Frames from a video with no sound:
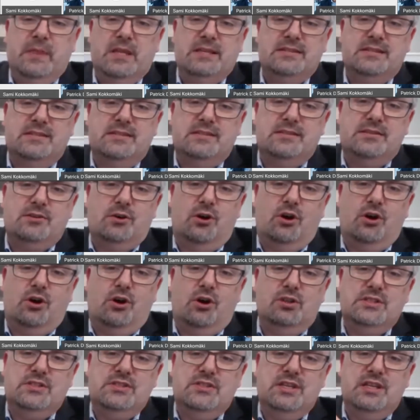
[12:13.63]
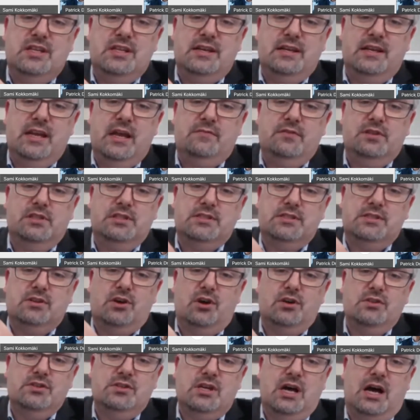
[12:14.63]
This is all sealing levels
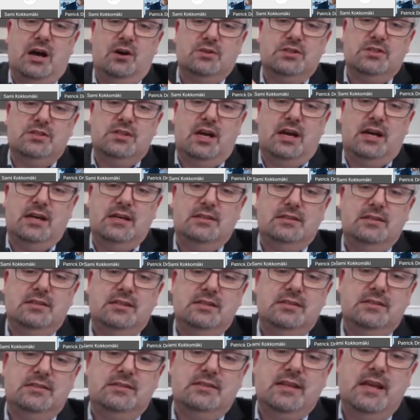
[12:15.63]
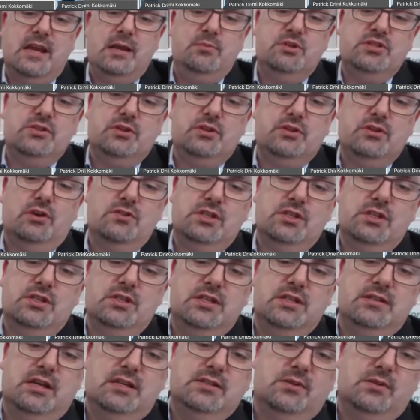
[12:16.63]
on the outside. The same is on the inside.